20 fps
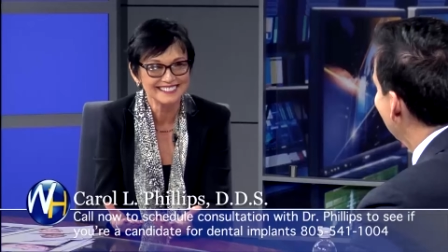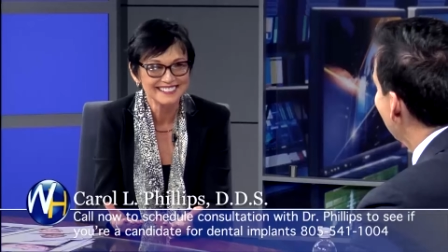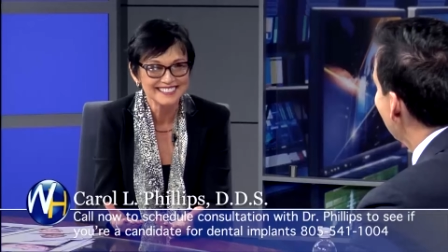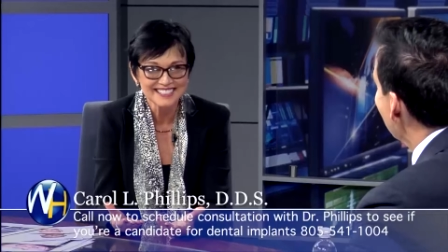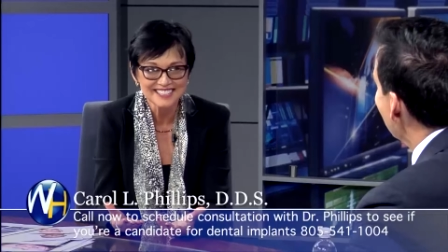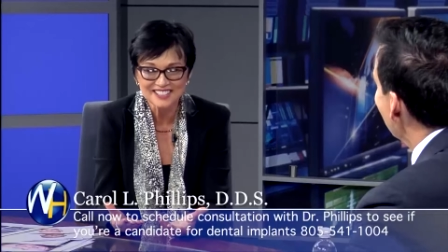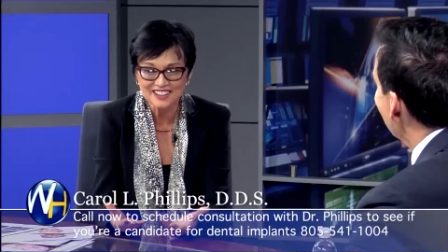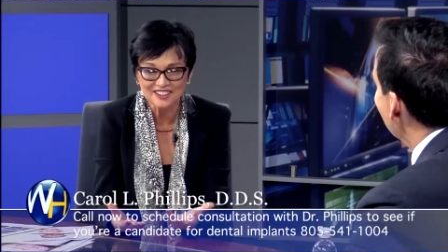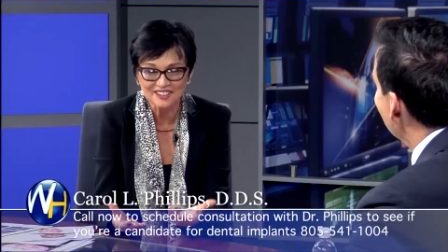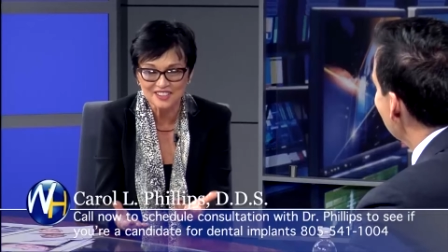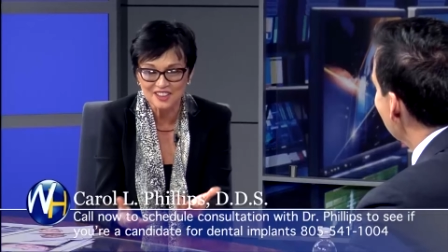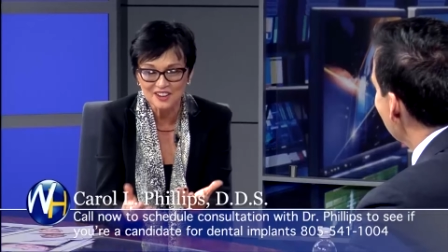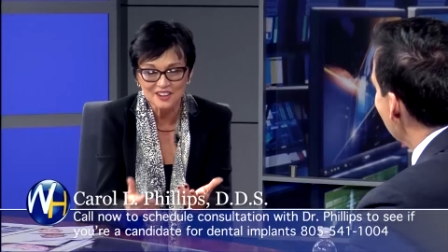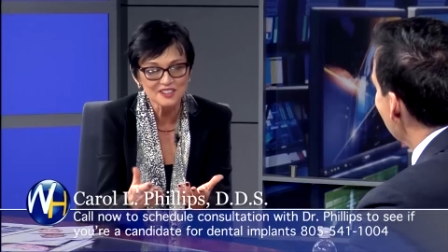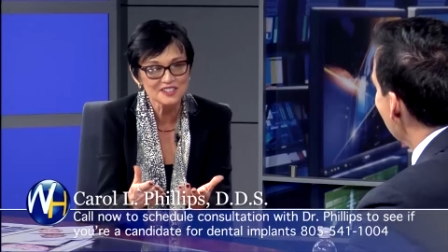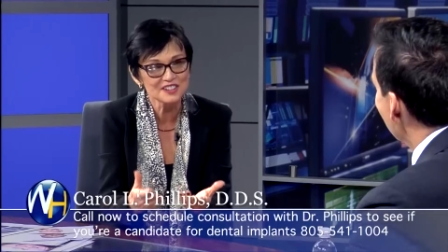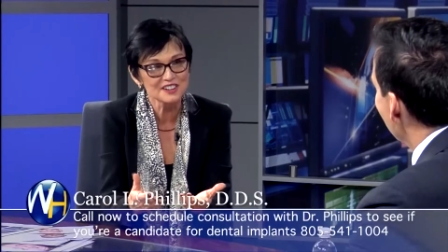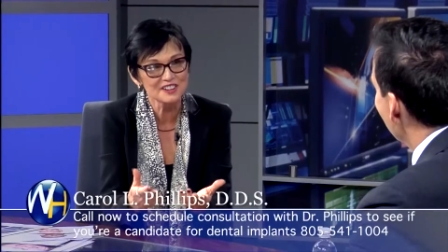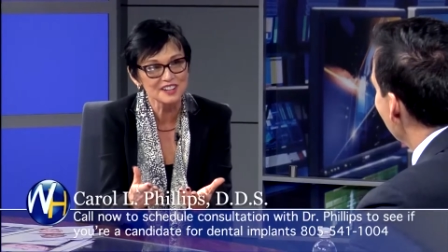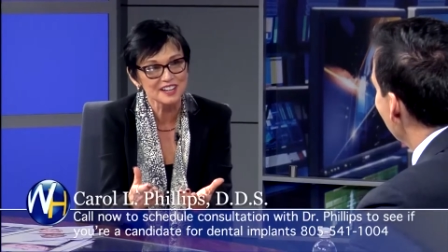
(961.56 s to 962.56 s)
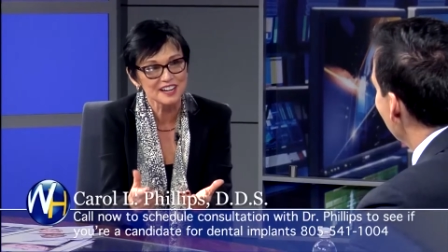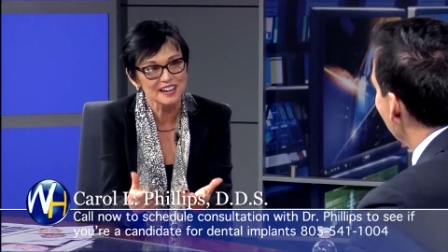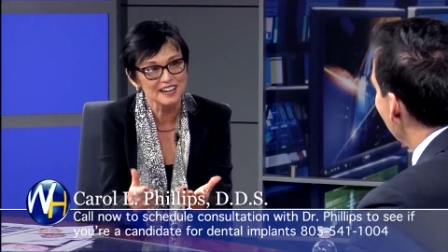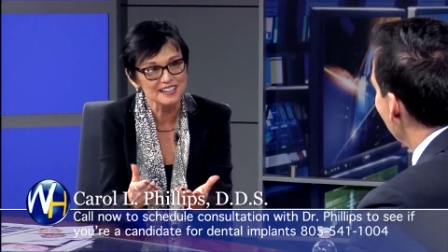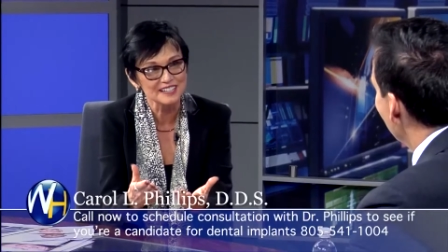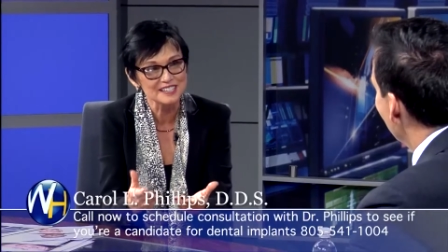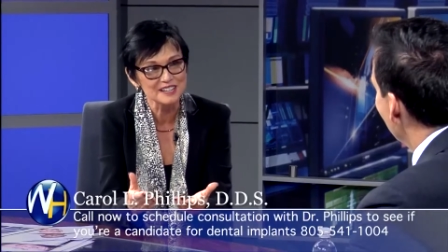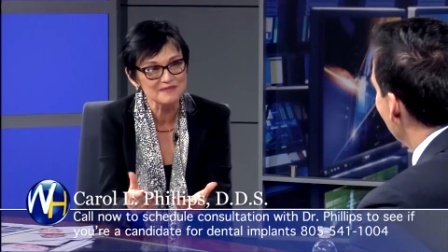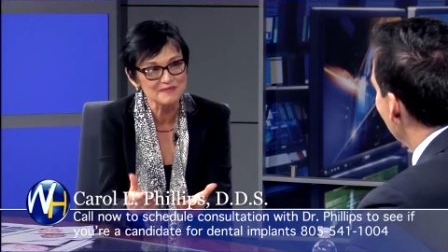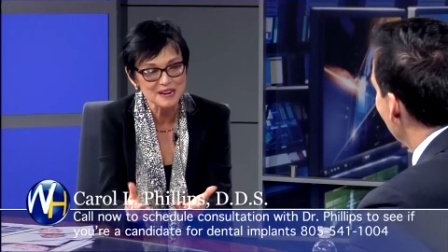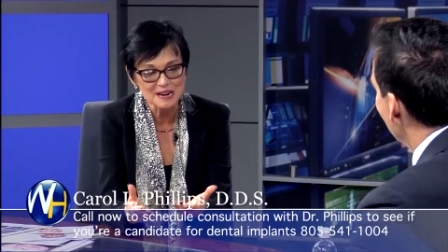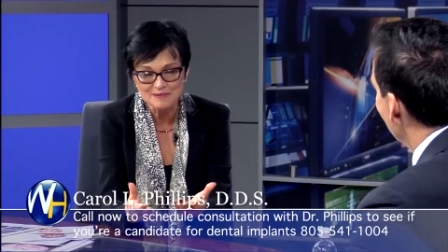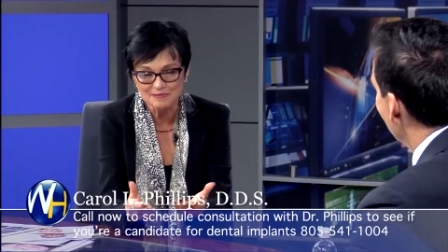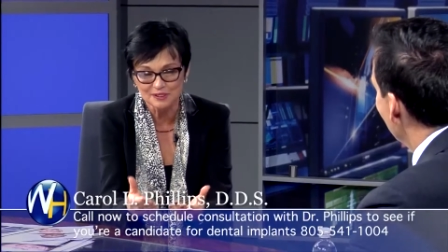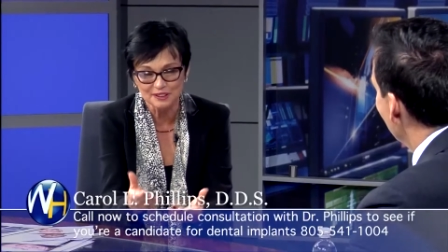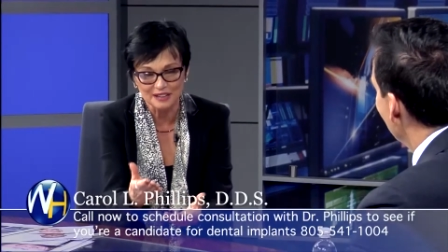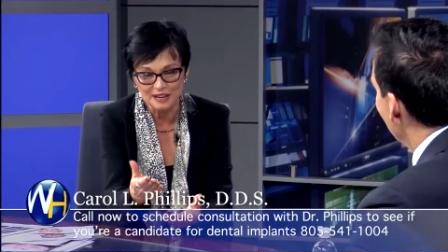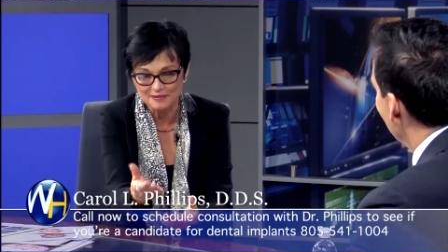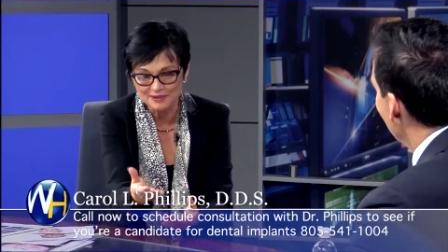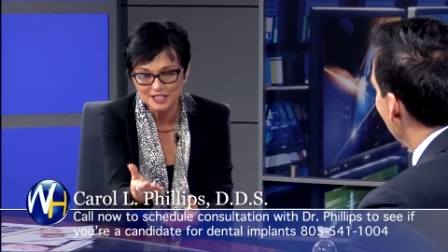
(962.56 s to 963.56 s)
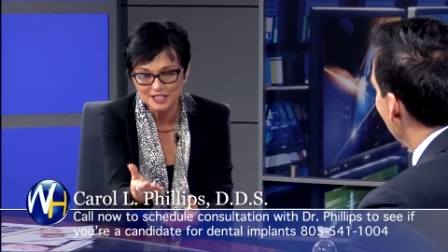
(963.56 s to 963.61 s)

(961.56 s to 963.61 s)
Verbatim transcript: so those are the kinds of people. I mean,